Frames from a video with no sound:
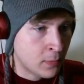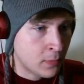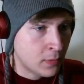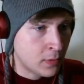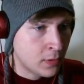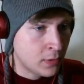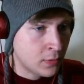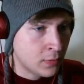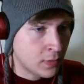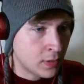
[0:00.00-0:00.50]

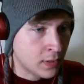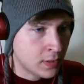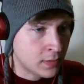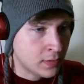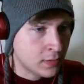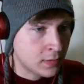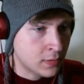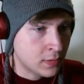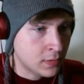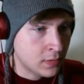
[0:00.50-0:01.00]
gonna do
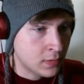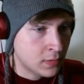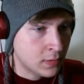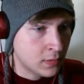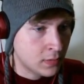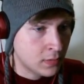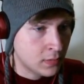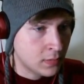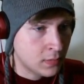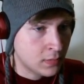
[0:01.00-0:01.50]
this.
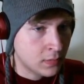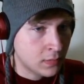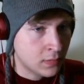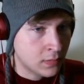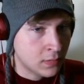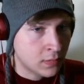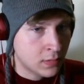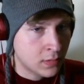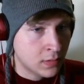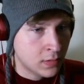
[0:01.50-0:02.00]

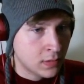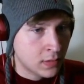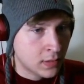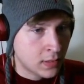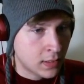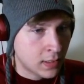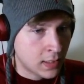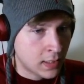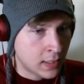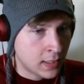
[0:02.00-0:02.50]

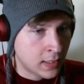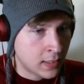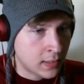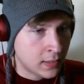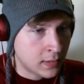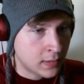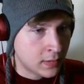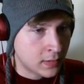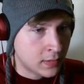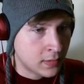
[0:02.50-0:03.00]

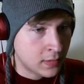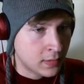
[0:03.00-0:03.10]
And